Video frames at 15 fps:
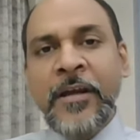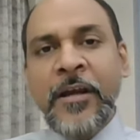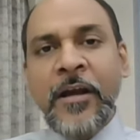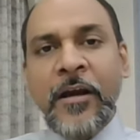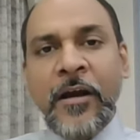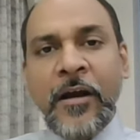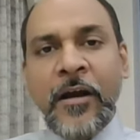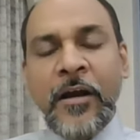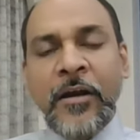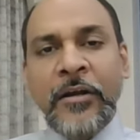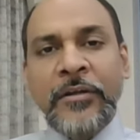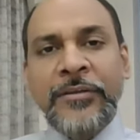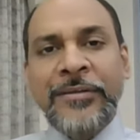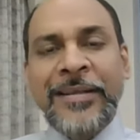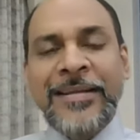uh,
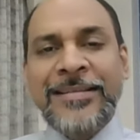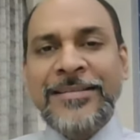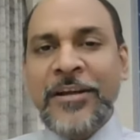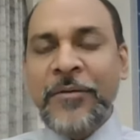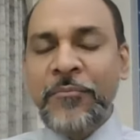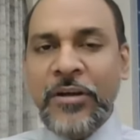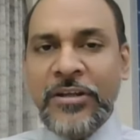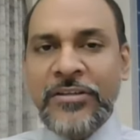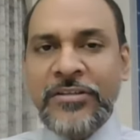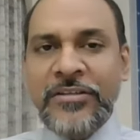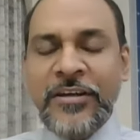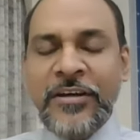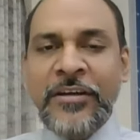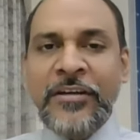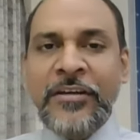there is some
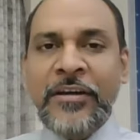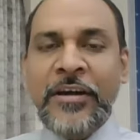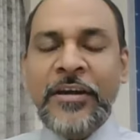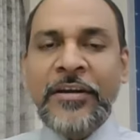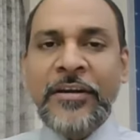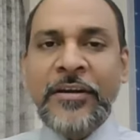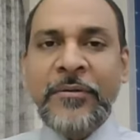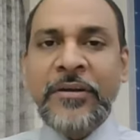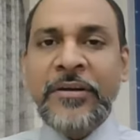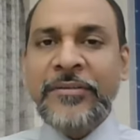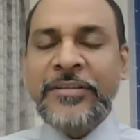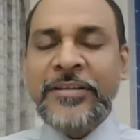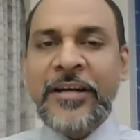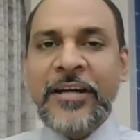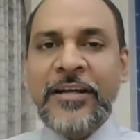concern in
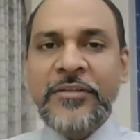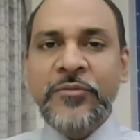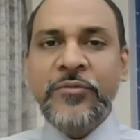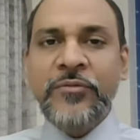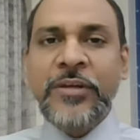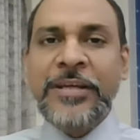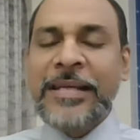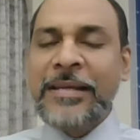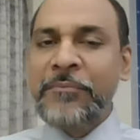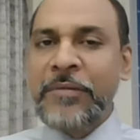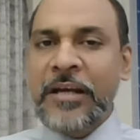with regards to the NIM